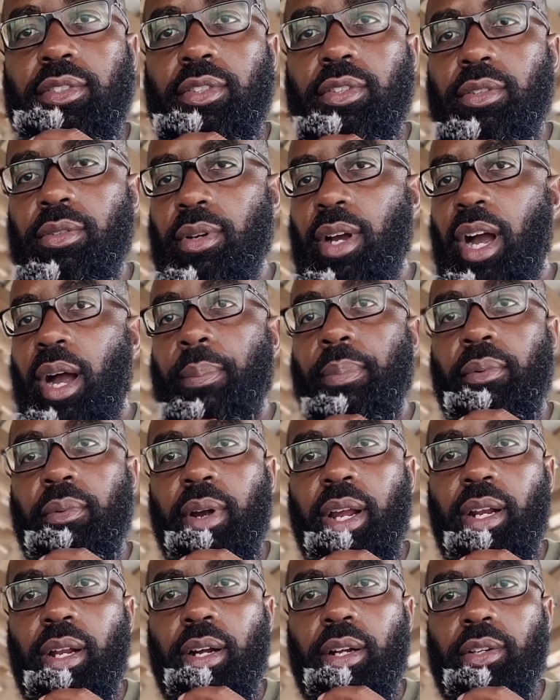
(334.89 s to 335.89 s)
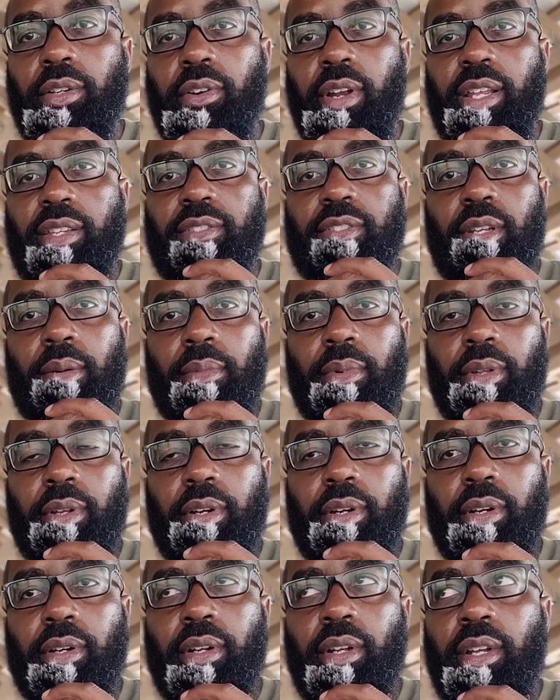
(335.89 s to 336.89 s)
to operate under a
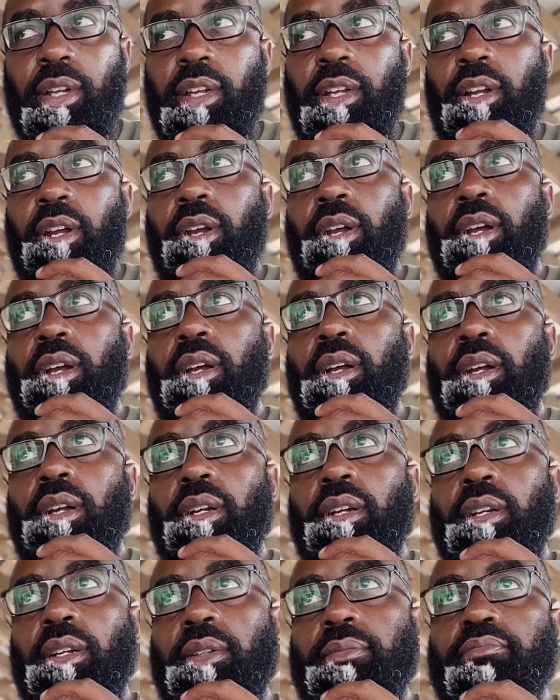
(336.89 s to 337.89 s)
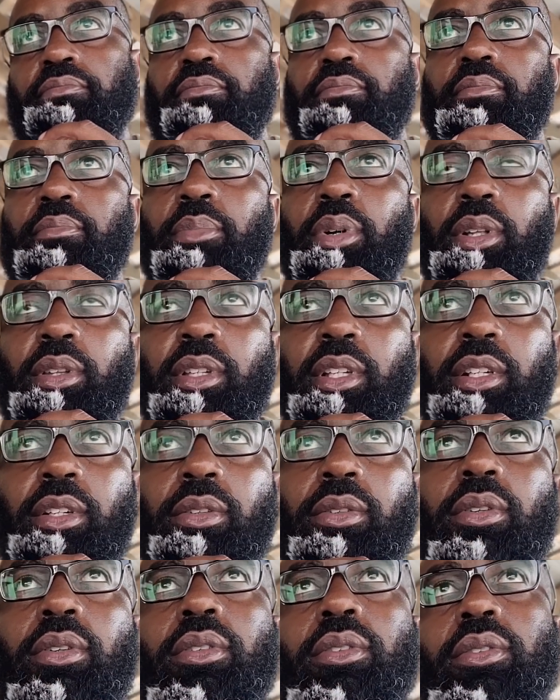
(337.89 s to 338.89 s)
similar
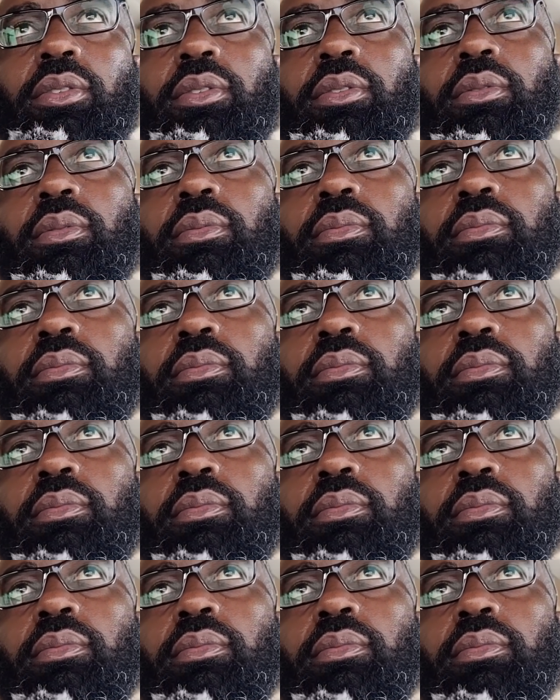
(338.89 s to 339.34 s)
political